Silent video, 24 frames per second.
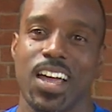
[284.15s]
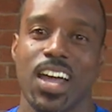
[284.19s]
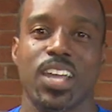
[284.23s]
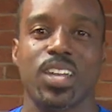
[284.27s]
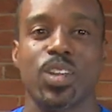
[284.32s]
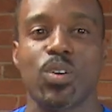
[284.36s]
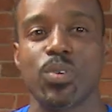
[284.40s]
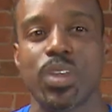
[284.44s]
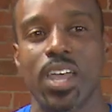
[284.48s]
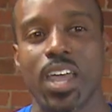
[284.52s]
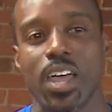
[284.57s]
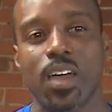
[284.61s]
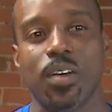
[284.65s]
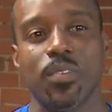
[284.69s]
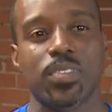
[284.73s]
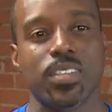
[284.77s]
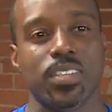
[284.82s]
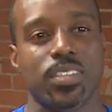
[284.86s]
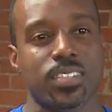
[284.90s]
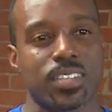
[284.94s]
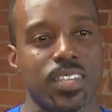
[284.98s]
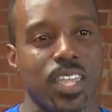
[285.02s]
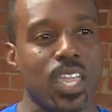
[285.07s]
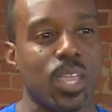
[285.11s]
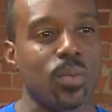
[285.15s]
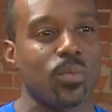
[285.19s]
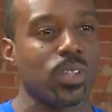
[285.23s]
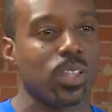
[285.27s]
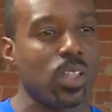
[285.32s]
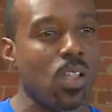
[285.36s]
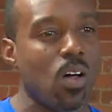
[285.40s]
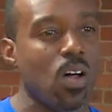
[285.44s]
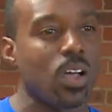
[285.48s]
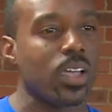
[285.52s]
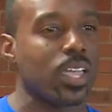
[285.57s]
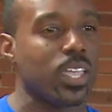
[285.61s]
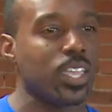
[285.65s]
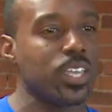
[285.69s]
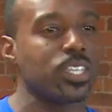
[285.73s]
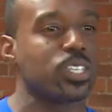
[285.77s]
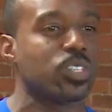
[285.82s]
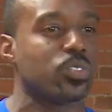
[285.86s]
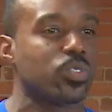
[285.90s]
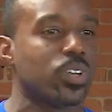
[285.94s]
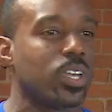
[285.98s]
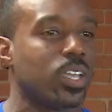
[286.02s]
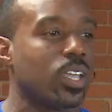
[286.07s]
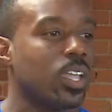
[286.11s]
I don't have the same long
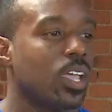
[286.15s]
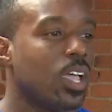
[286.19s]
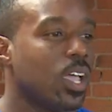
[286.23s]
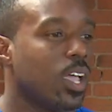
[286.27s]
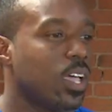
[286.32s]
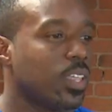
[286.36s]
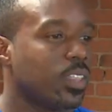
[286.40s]
history